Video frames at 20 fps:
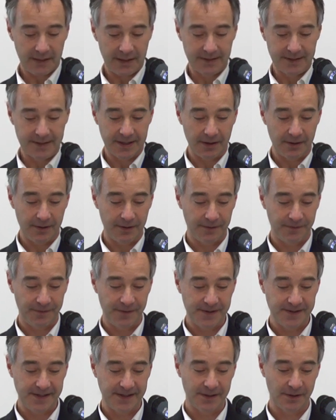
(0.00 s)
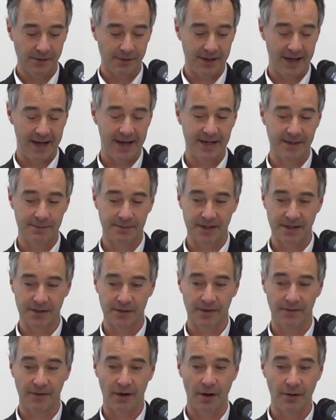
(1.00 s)
So the first thing to look at is what
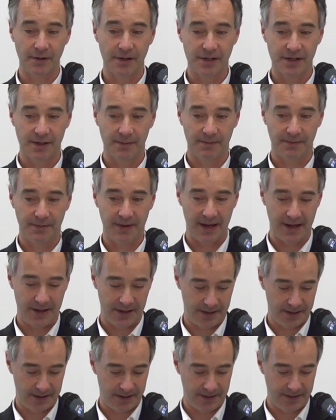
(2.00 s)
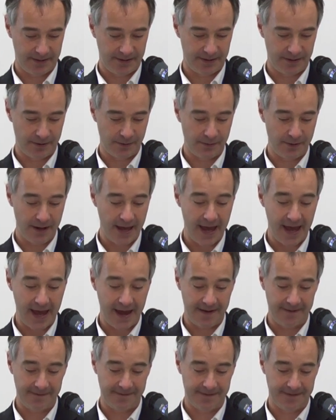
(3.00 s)
sort of ownership that you
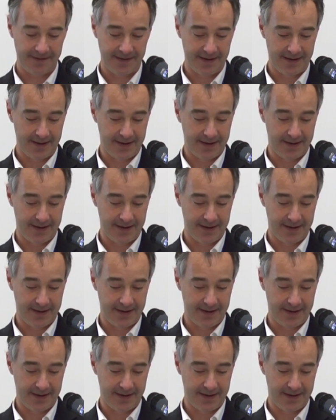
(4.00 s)
have.